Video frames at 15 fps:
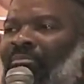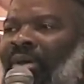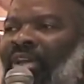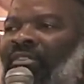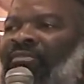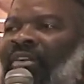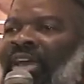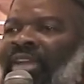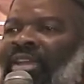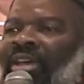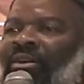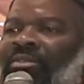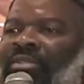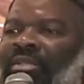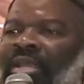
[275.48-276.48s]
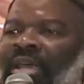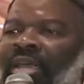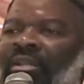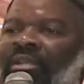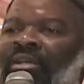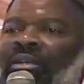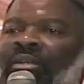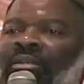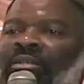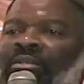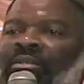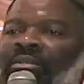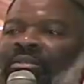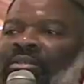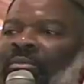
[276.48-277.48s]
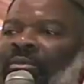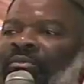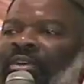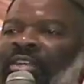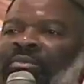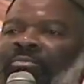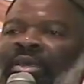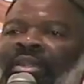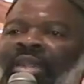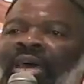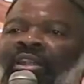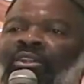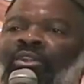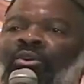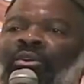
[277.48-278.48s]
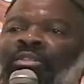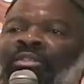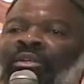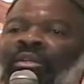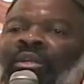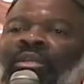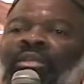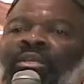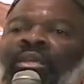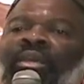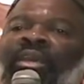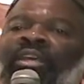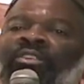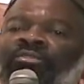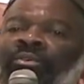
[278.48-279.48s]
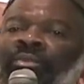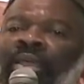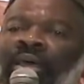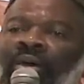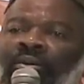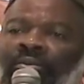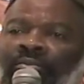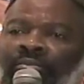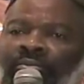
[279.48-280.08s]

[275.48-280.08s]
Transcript: might find out tonight. Some of us may not know until years from now.